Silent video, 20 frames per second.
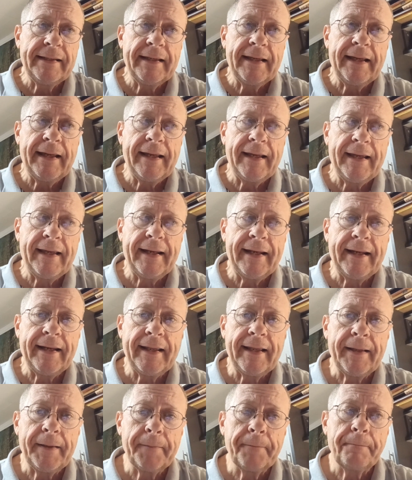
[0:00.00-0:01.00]

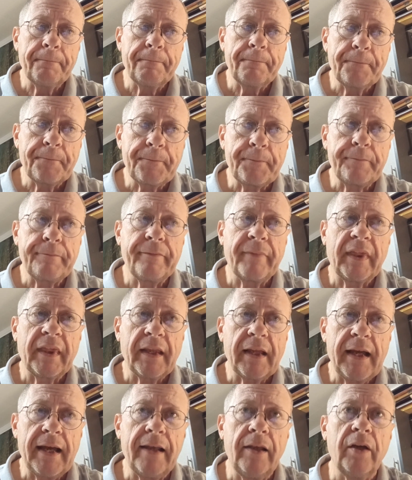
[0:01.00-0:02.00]
and
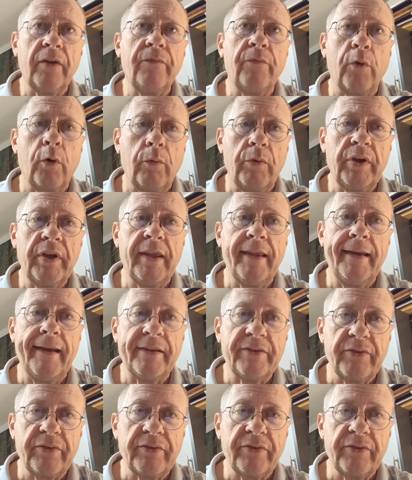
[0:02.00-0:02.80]
I look forward to that.